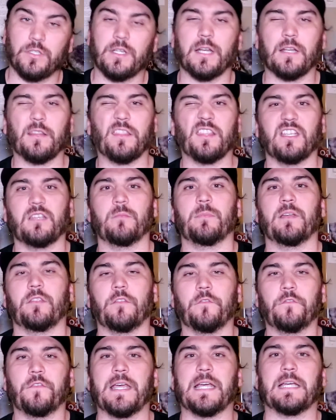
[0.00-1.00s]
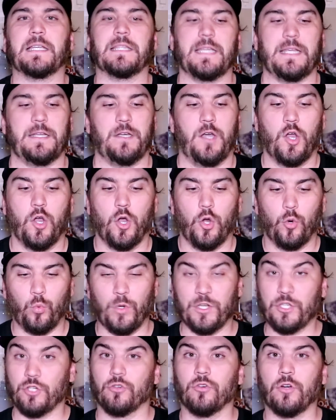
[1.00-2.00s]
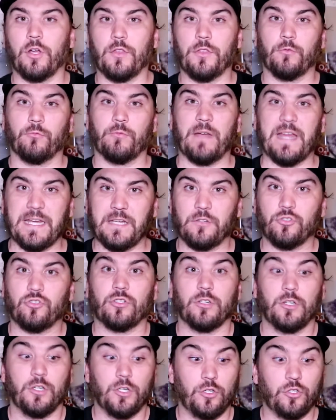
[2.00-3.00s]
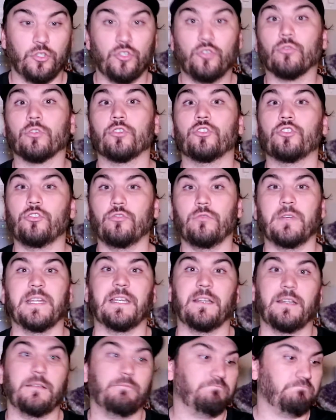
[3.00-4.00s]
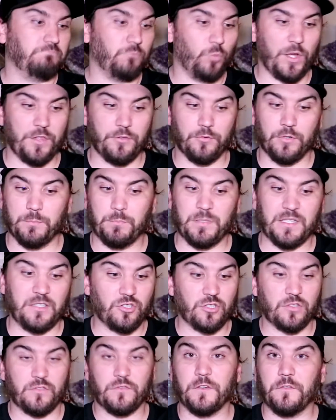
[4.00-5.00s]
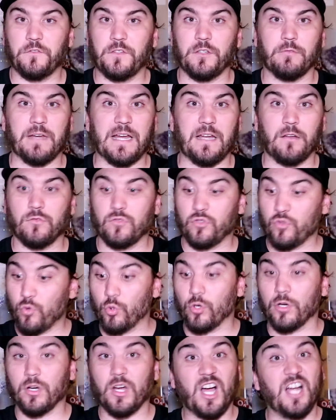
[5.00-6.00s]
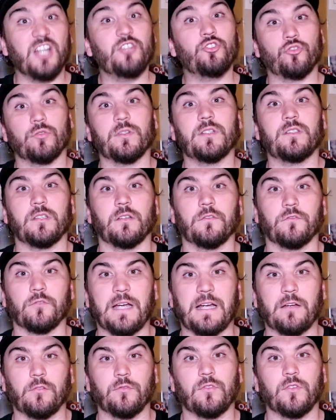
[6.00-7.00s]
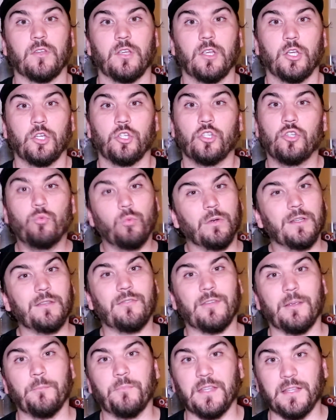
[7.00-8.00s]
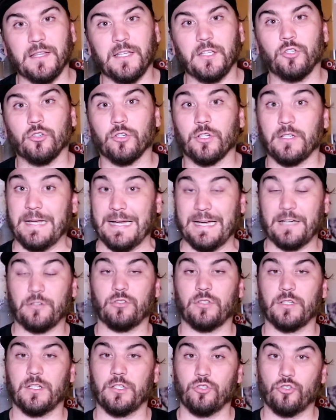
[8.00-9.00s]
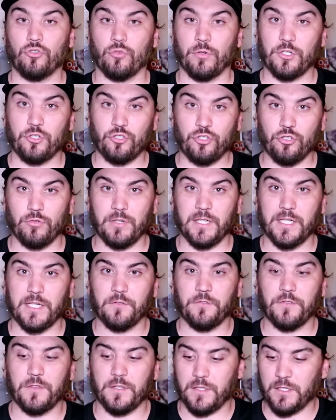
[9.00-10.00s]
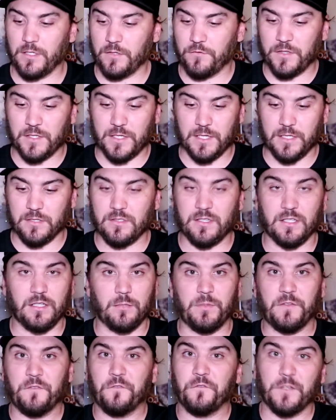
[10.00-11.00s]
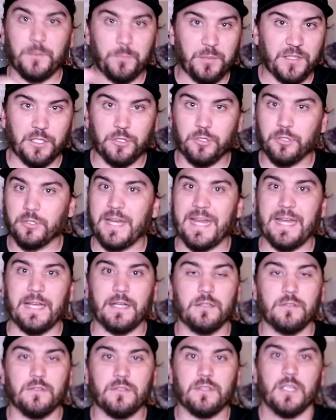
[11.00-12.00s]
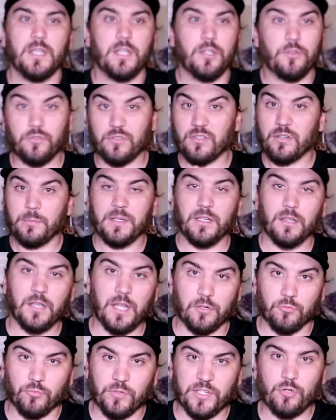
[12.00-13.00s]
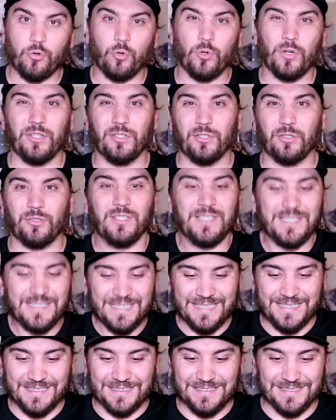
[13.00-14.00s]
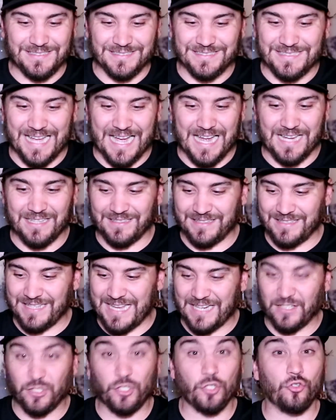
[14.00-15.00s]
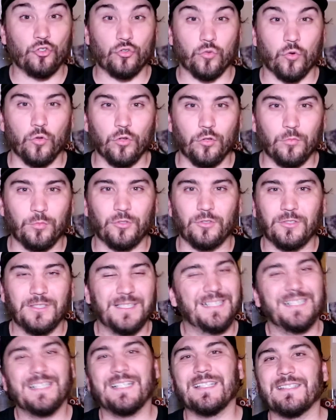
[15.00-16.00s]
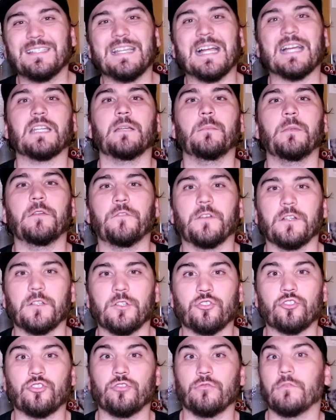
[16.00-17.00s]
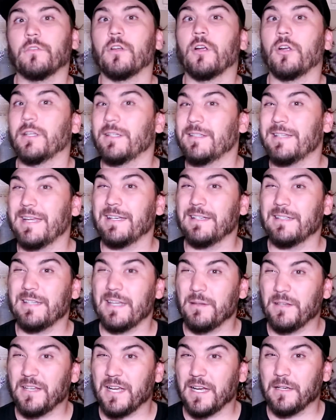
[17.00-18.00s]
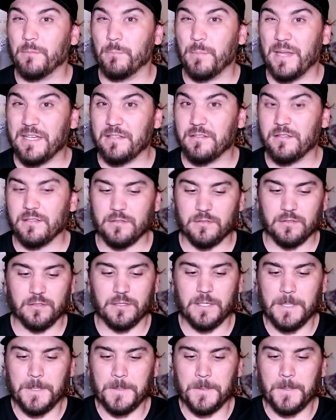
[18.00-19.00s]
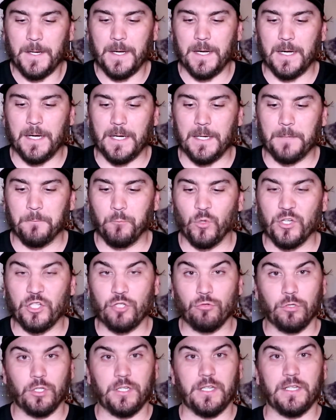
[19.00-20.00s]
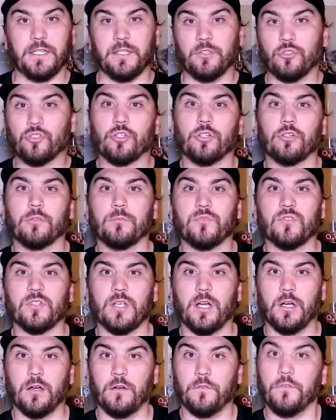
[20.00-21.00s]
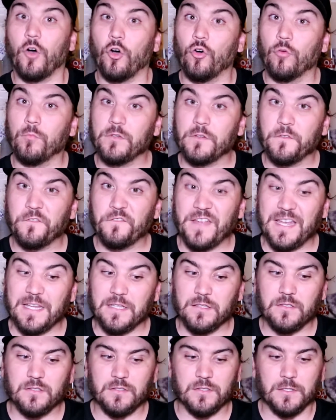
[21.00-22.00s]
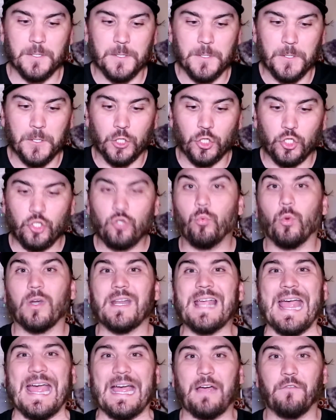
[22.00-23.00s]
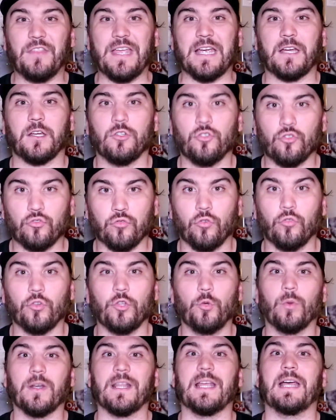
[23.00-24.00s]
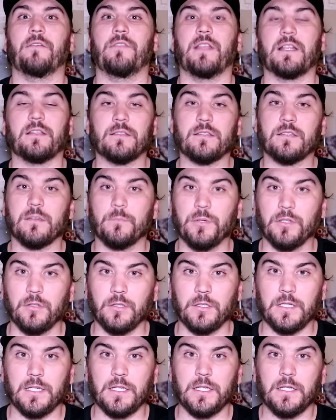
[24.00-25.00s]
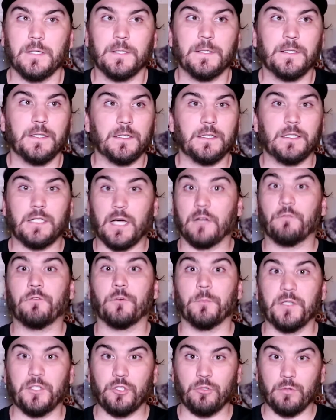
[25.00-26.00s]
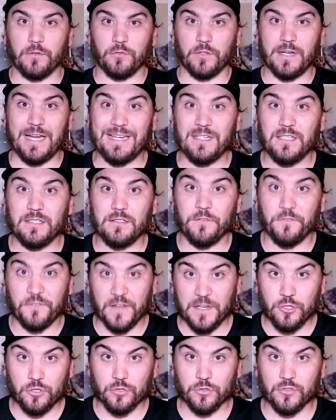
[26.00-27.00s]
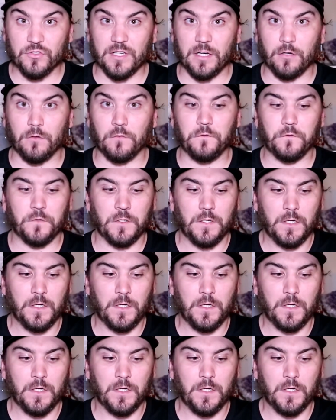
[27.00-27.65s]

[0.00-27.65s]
You got to think about the fact that when you're on the range, you're shooting, whether it be just 50 rounds or hundreds of rounds. You want something that you're going to actually enjoy shooting. If the gun's going to be flipping in your hands, there's going to be a lot of recoil, it's not that controllable, it's not going to be fun to shoot on a day-to-day kind of basis. When you look at it in terms of home defense, you want to have that control, you want to have that stability. God forbid you ever had to defend yourself.